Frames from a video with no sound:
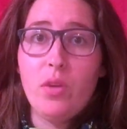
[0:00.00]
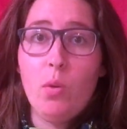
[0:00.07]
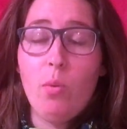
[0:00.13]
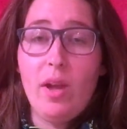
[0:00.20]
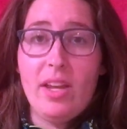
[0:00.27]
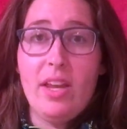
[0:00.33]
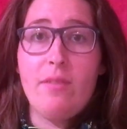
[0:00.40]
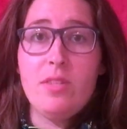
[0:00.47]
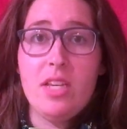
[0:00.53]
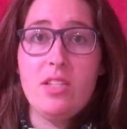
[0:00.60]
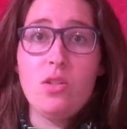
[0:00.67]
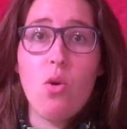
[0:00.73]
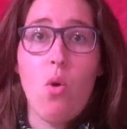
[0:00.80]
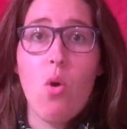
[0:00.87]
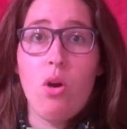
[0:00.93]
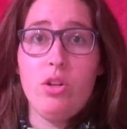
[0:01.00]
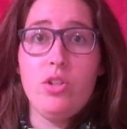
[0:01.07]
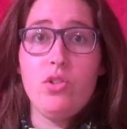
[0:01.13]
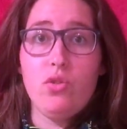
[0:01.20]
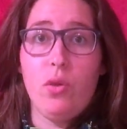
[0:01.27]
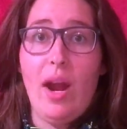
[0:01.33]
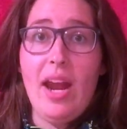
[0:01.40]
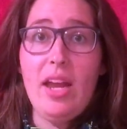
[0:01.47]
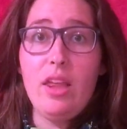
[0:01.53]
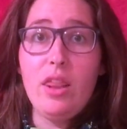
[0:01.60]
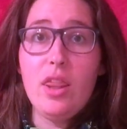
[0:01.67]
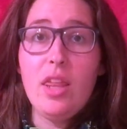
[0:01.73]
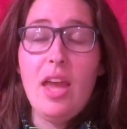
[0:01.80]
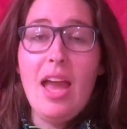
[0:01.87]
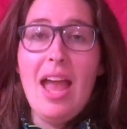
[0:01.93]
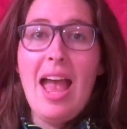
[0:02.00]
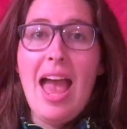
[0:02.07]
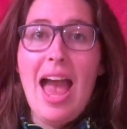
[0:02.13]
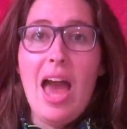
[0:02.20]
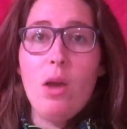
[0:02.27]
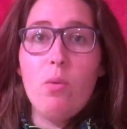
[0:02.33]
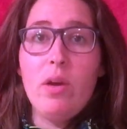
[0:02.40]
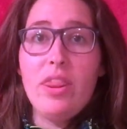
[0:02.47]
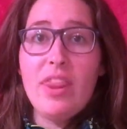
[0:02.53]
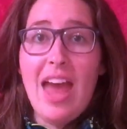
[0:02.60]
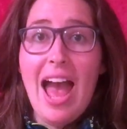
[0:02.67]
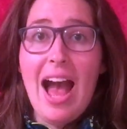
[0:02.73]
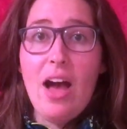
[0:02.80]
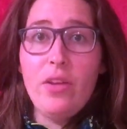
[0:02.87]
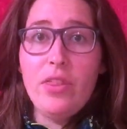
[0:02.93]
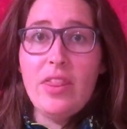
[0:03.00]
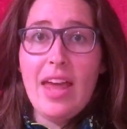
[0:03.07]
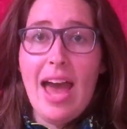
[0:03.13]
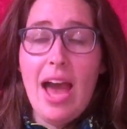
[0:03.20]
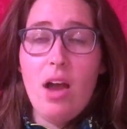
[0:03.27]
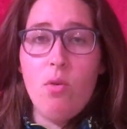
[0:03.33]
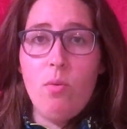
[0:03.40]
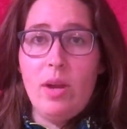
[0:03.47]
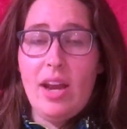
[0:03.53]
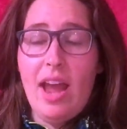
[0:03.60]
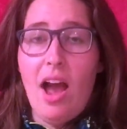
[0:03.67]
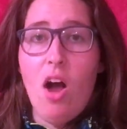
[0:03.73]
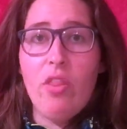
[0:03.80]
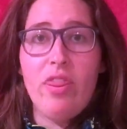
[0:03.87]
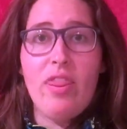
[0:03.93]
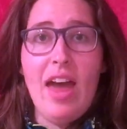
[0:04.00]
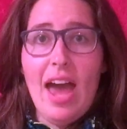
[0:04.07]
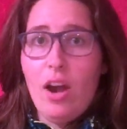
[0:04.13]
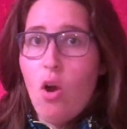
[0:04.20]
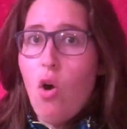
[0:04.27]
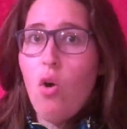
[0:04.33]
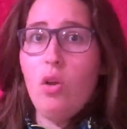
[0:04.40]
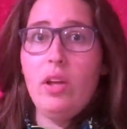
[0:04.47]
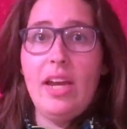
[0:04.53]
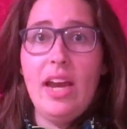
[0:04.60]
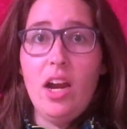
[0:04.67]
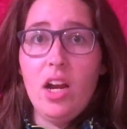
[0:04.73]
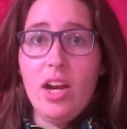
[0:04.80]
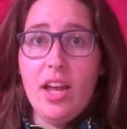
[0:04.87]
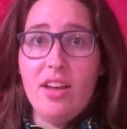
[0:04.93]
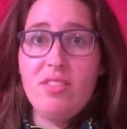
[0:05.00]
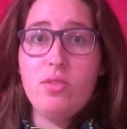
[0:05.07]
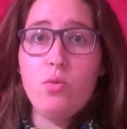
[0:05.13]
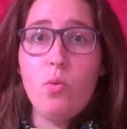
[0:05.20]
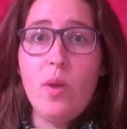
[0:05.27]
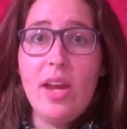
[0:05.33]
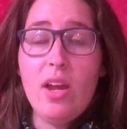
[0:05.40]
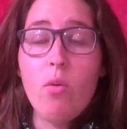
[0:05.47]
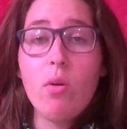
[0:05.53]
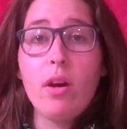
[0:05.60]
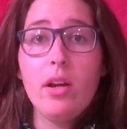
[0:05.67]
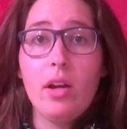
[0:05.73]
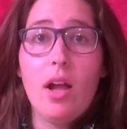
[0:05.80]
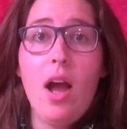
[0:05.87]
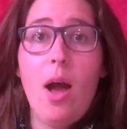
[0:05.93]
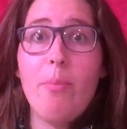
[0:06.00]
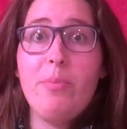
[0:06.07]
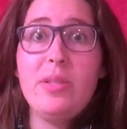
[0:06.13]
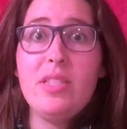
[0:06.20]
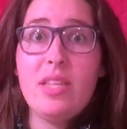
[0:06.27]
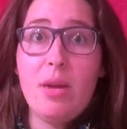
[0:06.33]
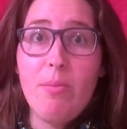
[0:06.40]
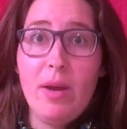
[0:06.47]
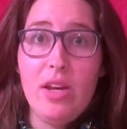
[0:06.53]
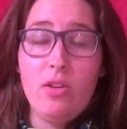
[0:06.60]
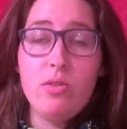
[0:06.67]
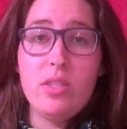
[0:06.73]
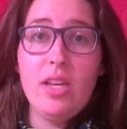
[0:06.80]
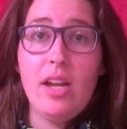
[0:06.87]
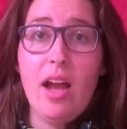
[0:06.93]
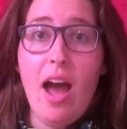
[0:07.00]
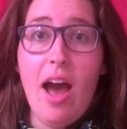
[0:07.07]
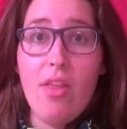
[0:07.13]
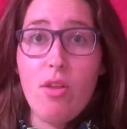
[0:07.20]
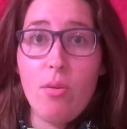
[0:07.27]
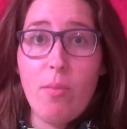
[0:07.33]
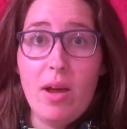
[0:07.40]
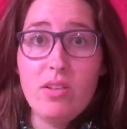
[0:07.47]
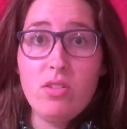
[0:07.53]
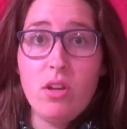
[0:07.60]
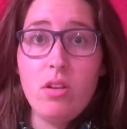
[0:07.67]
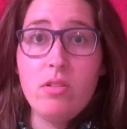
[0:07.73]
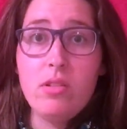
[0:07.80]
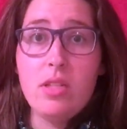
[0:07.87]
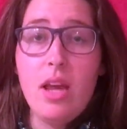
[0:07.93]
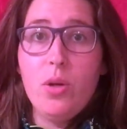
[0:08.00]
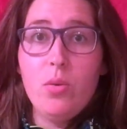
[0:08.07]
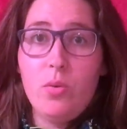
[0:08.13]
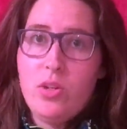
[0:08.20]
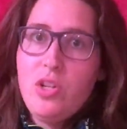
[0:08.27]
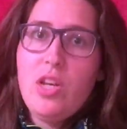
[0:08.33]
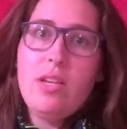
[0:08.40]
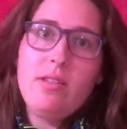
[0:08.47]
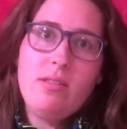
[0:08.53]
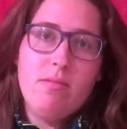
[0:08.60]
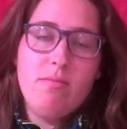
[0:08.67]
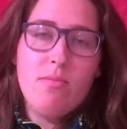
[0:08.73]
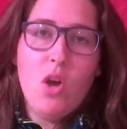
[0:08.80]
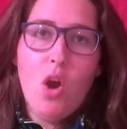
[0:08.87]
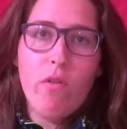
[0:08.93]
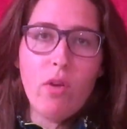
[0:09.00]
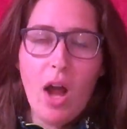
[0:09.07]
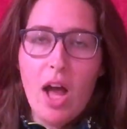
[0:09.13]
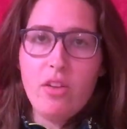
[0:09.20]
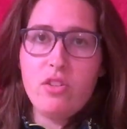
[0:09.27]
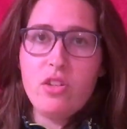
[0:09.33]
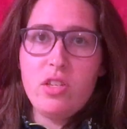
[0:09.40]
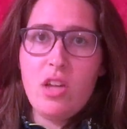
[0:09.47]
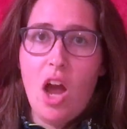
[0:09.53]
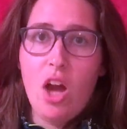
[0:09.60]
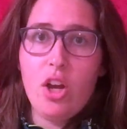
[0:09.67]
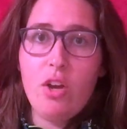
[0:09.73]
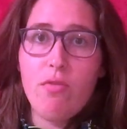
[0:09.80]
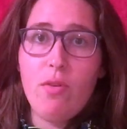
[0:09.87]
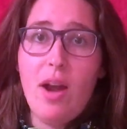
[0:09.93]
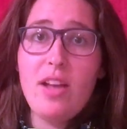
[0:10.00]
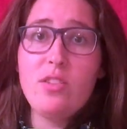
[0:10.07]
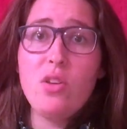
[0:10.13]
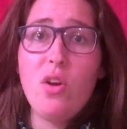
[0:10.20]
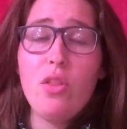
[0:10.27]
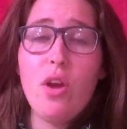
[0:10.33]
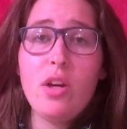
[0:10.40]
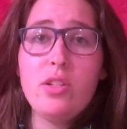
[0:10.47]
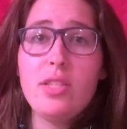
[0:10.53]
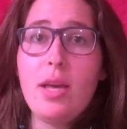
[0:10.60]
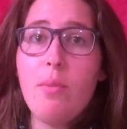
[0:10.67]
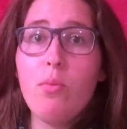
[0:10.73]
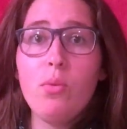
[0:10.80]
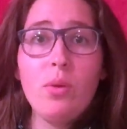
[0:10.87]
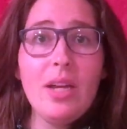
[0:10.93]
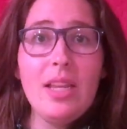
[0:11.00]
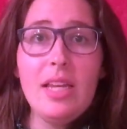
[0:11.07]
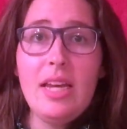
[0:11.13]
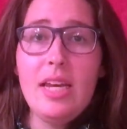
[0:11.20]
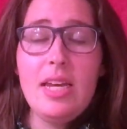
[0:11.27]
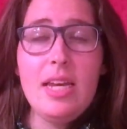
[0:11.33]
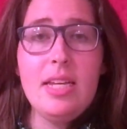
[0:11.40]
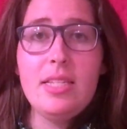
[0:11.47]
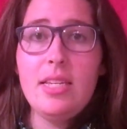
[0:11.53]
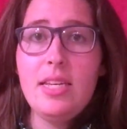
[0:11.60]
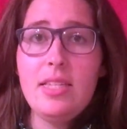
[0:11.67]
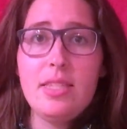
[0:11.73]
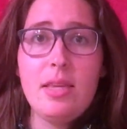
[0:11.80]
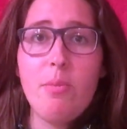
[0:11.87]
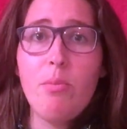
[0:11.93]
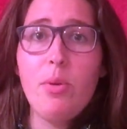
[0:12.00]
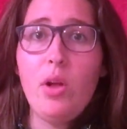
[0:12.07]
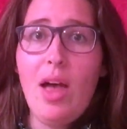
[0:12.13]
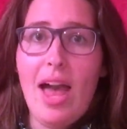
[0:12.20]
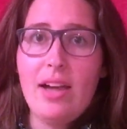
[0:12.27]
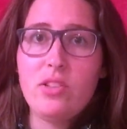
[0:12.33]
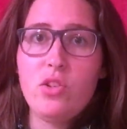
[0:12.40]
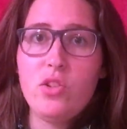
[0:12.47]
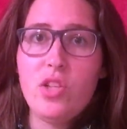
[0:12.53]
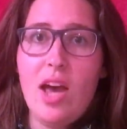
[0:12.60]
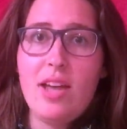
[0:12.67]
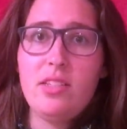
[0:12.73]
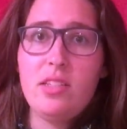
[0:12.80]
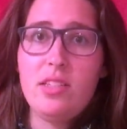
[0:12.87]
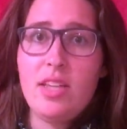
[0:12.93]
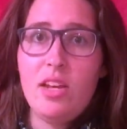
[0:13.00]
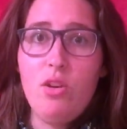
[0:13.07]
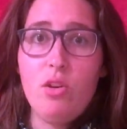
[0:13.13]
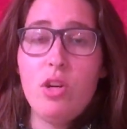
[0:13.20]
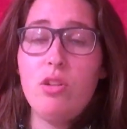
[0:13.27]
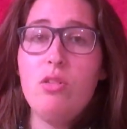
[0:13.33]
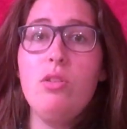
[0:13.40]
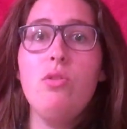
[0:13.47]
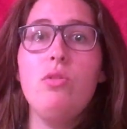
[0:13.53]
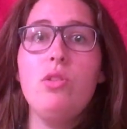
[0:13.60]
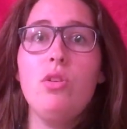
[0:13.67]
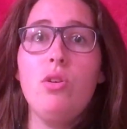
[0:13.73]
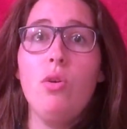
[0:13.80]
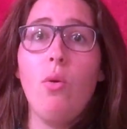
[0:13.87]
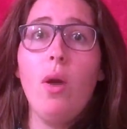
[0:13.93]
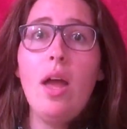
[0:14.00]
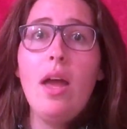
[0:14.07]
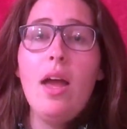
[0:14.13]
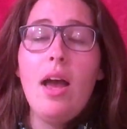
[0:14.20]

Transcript: what gives us core strength. And without that, when that whole area is weak, we're going to compensate by using other muscles, which is overall just not good for us. So there are some really easy, simple exercises that you can do to